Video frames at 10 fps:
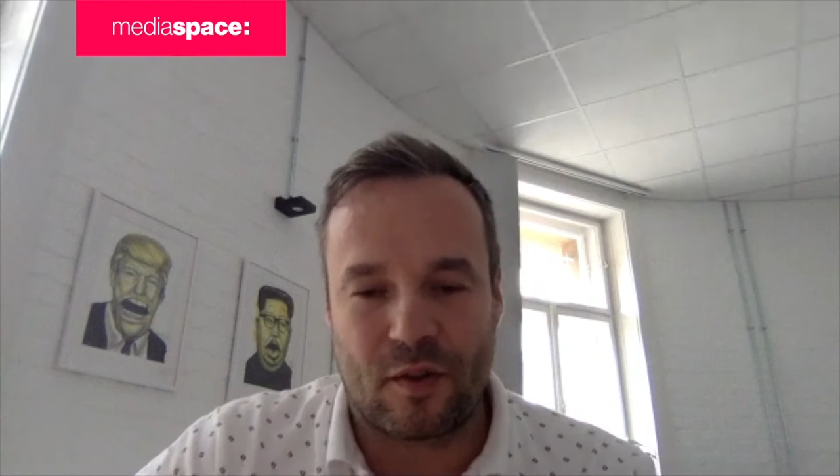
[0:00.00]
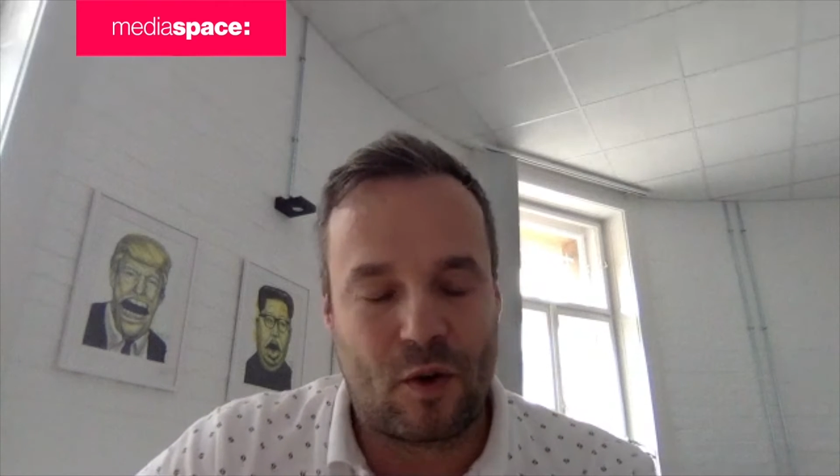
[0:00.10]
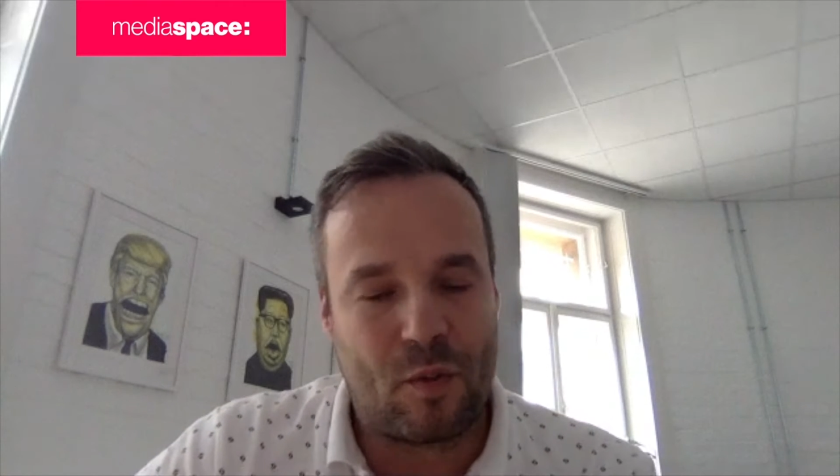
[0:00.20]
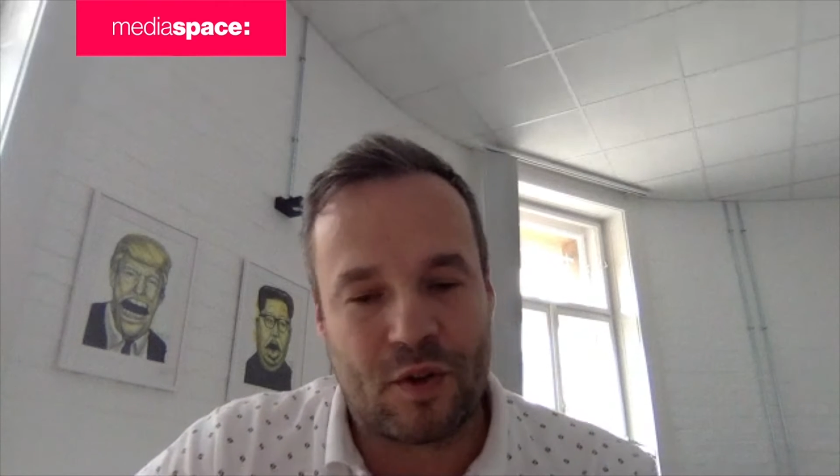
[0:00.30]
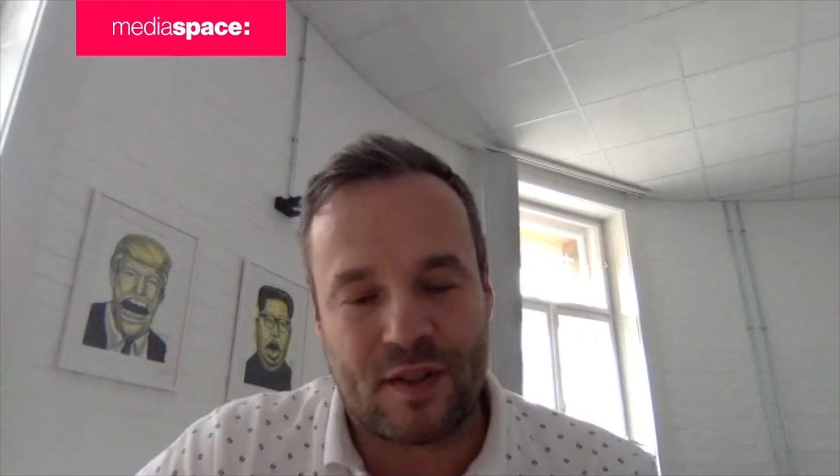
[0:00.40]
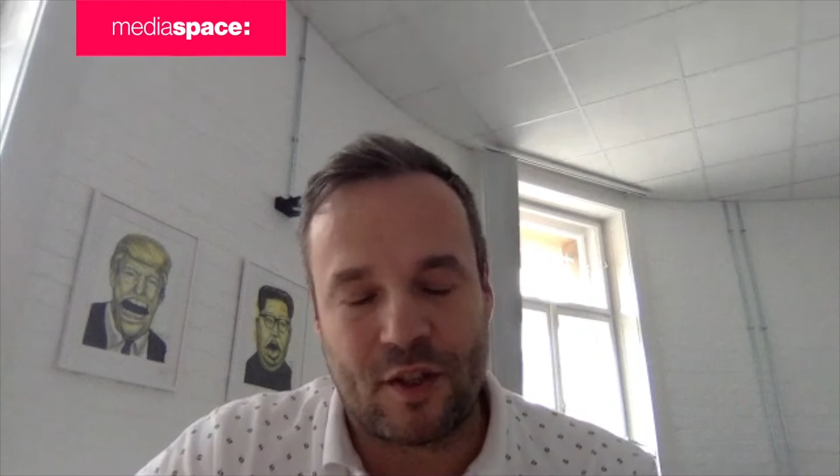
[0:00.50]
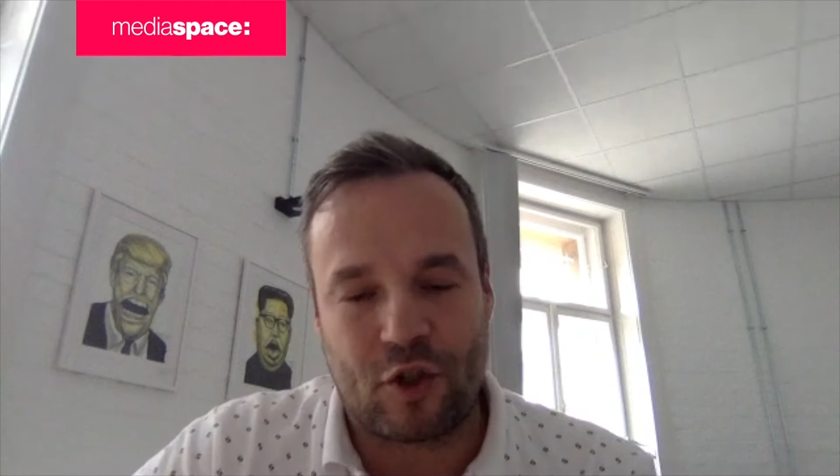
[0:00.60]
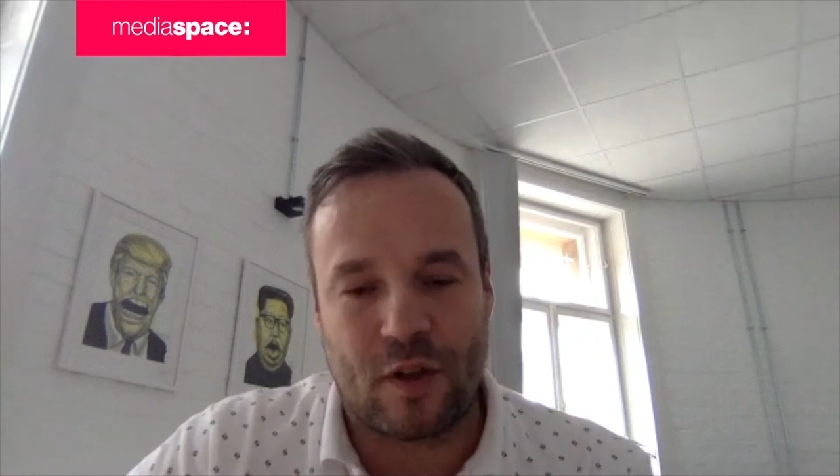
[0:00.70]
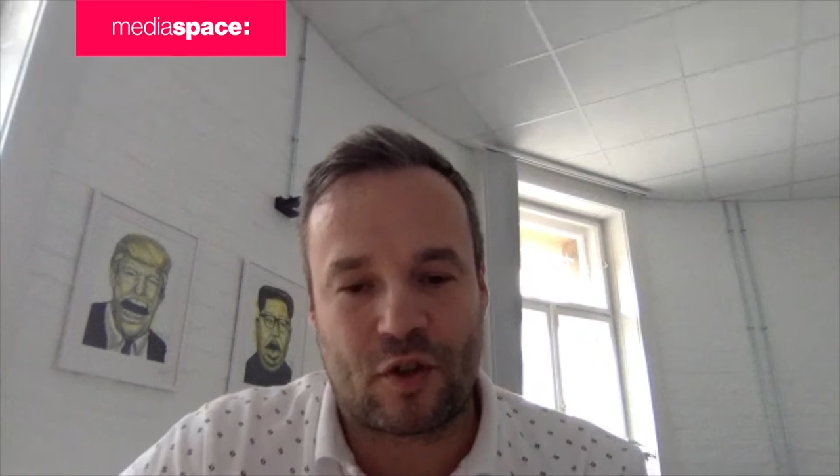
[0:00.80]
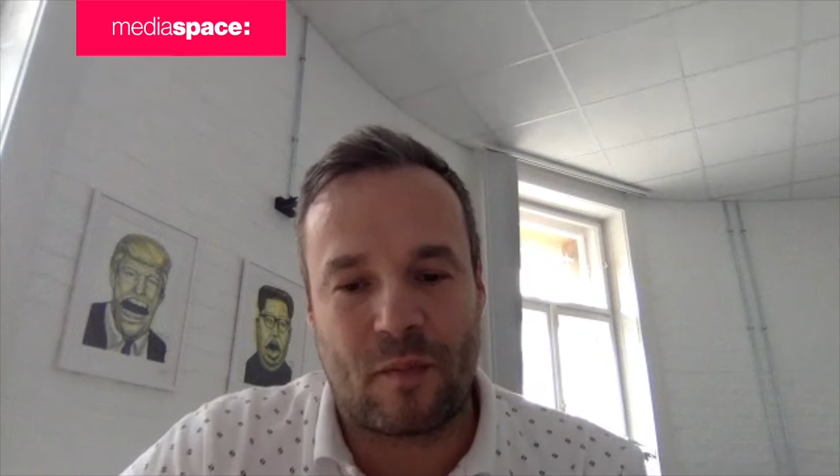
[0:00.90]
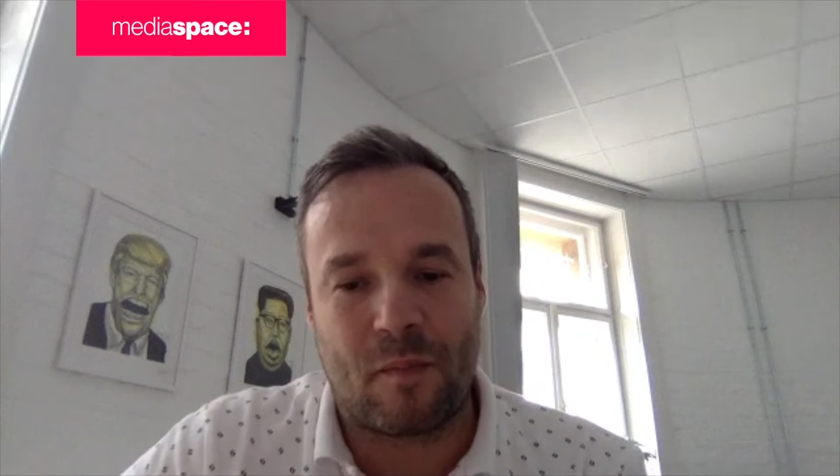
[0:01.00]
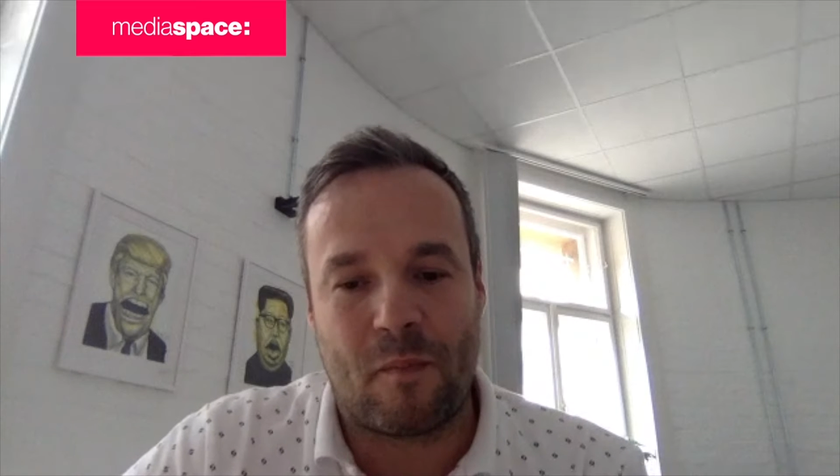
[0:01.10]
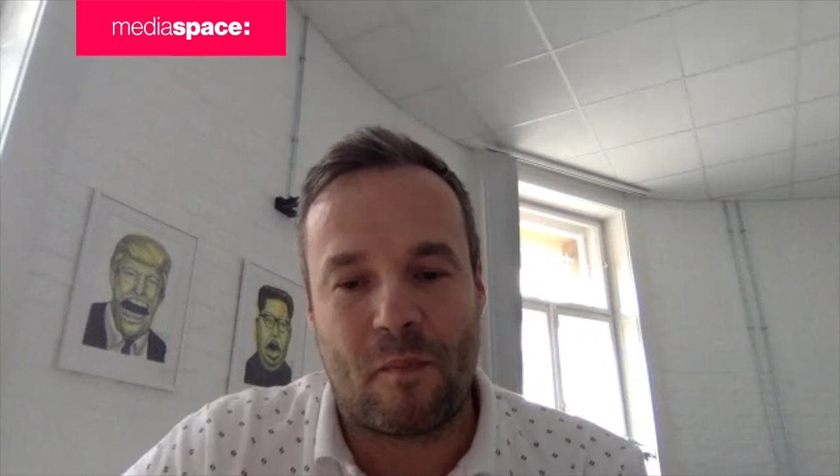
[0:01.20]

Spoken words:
global situation